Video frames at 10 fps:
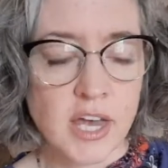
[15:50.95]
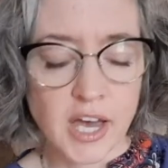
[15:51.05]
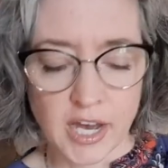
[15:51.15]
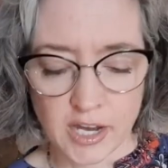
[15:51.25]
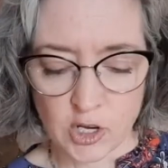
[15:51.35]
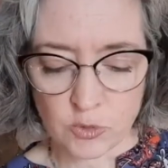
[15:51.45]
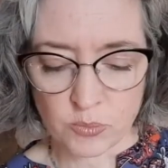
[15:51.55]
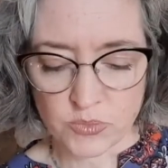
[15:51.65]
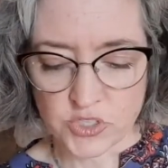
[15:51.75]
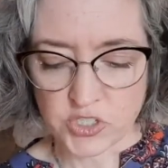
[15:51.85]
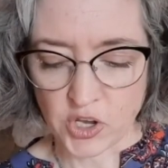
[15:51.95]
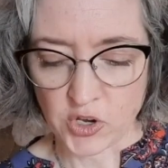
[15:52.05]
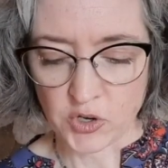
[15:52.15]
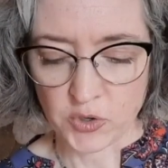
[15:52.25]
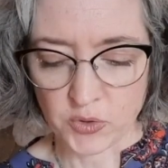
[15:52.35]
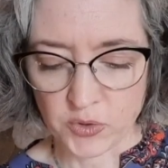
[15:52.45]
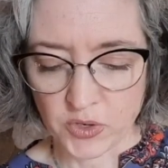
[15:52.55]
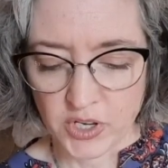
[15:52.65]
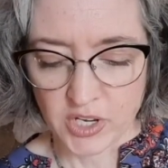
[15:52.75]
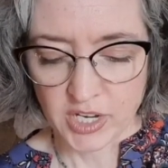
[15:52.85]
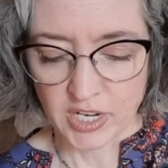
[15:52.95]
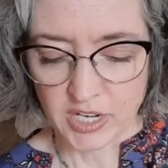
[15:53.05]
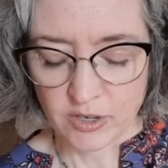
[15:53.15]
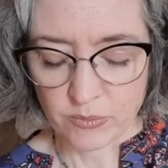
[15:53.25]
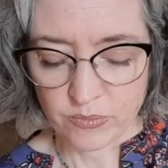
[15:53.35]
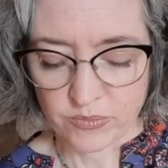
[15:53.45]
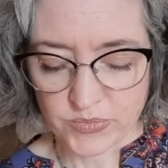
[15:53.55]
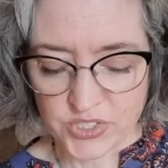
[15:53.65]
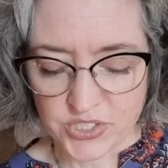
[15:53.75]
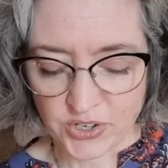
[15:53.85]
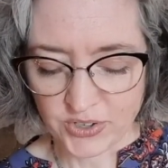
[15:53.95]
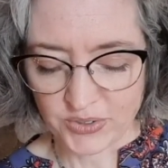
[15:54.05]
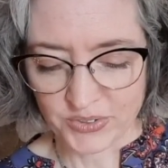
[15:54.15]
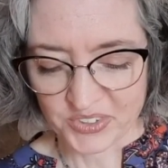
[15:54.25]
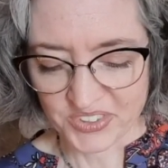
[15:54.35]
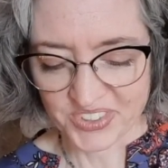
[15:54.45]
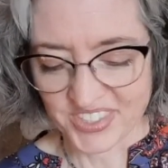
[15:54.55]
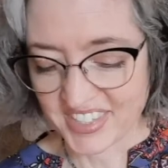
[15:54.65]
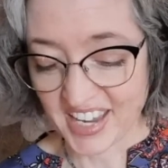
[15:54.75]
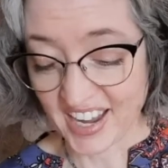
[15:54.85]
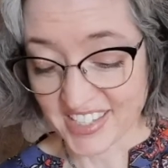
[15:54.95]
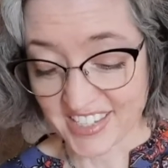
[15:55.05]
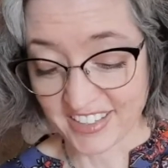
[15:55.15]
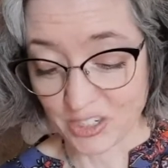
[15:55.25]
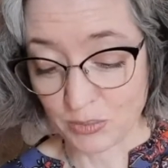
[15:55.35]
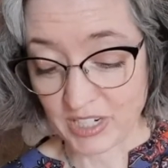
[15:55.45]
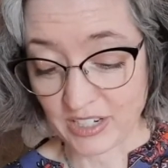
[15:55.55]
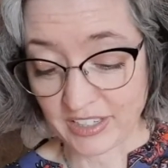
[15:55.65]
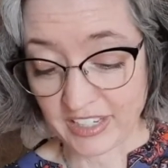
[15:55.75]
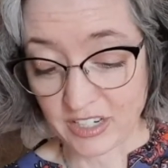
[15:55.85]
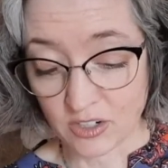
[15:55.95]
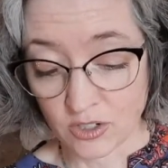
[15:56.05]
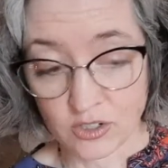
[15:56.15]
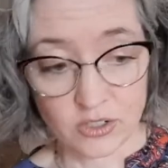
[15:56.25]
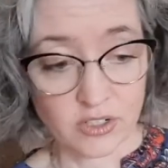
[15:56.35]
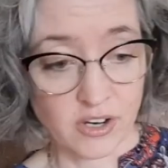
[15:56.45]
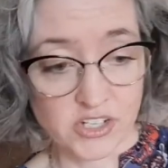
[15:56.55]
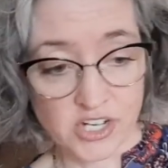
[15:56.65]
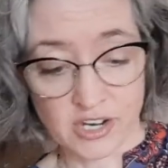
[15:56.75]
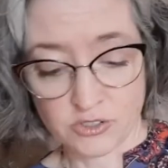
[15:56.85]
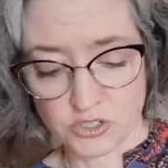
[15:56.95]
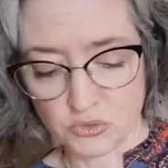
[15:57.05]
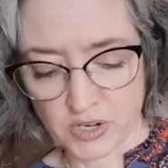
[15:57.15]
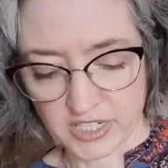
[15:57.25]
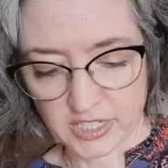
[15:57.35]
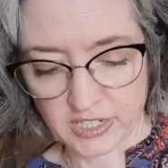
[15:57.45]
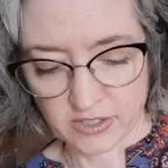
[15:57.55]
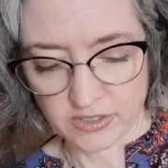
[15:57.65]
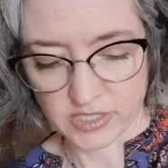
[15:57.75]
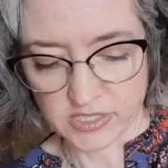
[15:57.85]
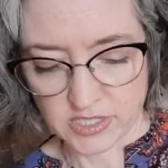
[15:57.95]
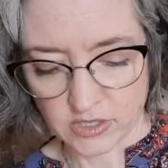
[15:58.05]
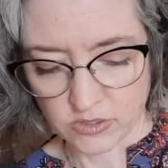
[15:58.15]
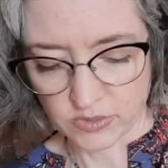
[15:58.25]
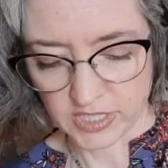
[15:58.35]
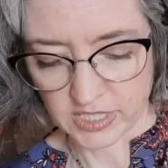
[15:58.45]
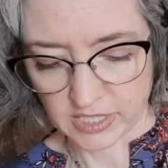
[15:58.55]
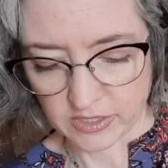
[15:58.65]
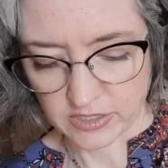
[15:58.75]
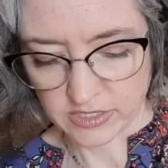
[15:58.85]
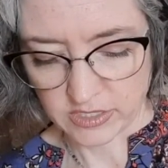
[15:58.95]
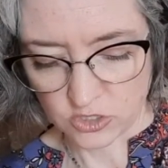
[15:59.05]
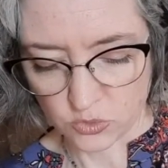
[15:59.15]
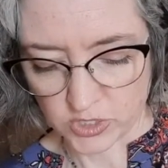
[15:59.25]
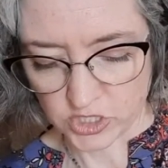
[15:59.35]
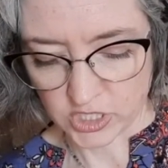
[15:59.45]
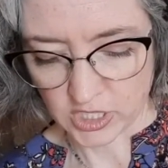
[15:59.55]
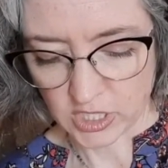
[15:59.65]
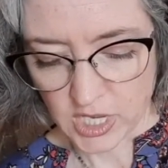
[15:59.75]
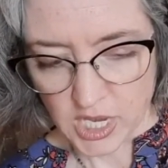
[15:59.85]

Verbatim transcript: Um, so, um, so that's a little bit like, oh gosh, how do I get out of this? How do I get out of this situation